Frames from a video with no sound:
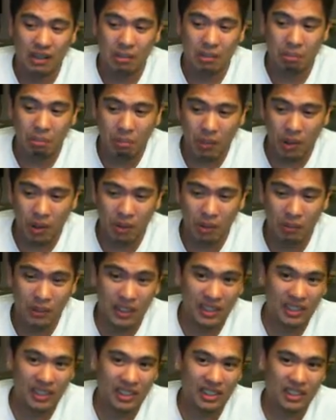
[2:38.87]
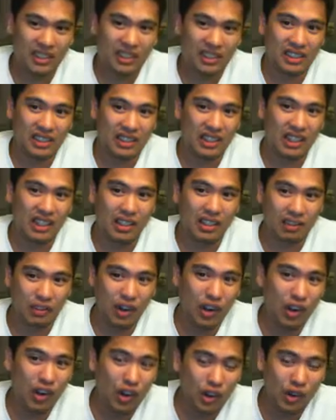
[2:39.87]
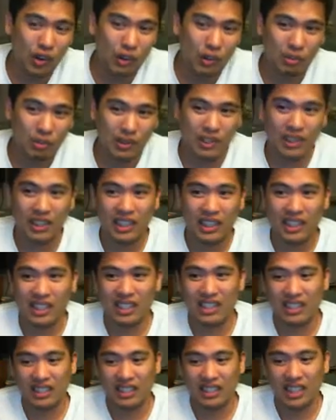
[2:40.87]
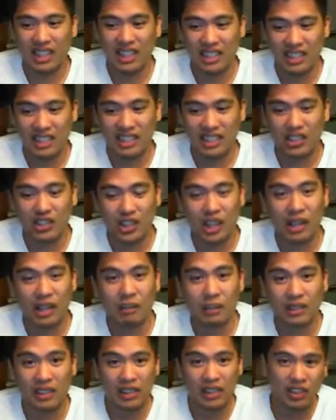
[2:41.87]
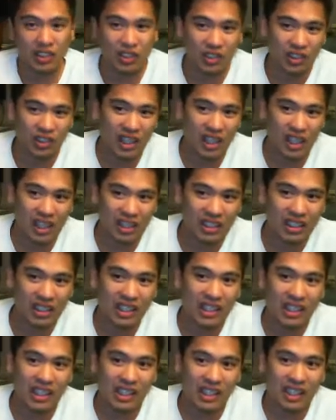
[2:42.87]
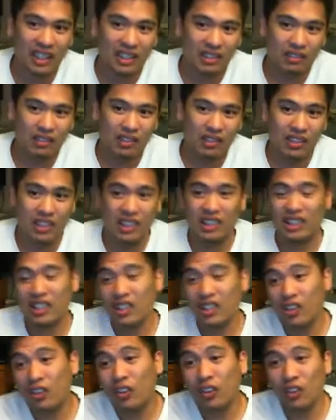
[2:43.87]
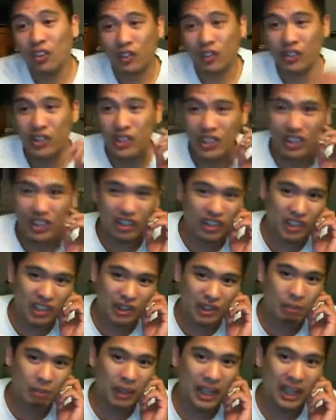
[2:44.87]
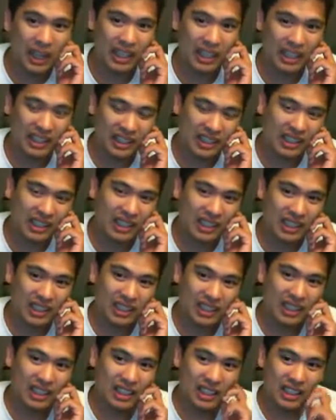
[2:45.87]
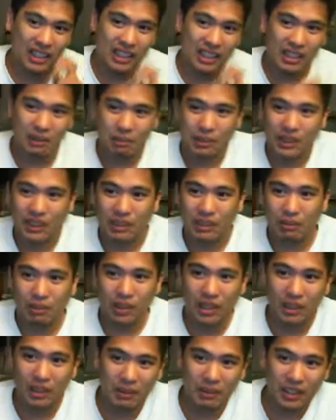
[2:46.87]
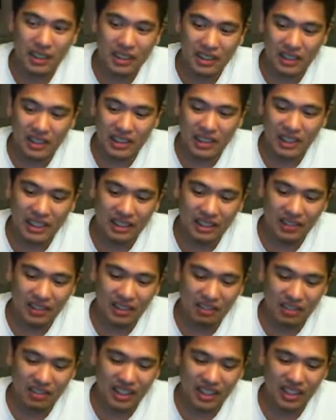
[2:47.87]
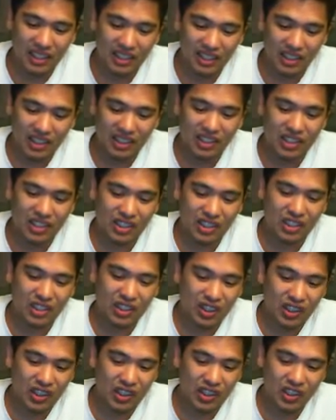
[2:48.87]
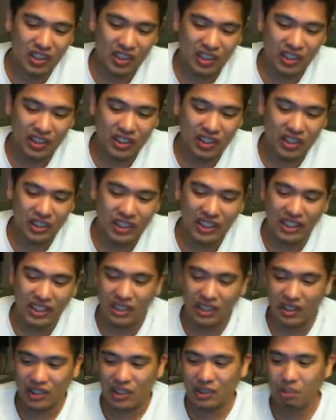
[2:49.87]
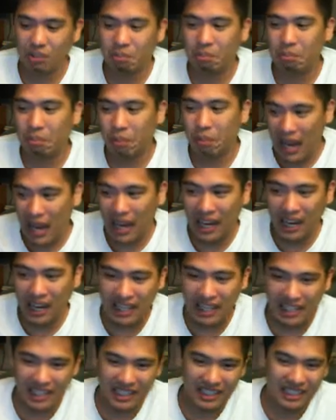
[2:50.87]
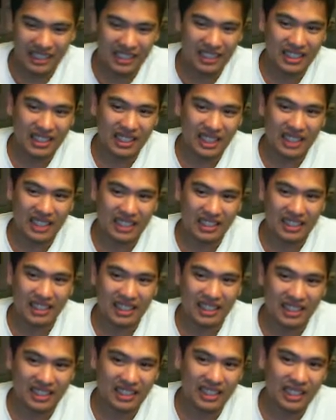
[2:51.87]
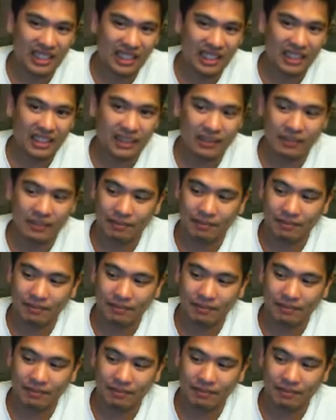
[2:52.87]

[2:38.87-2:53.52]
moments of hope against guys like James Tahuna, where like the old Shogun's back. But the problem is, even when he looks good, he looks bad in a sense. It's like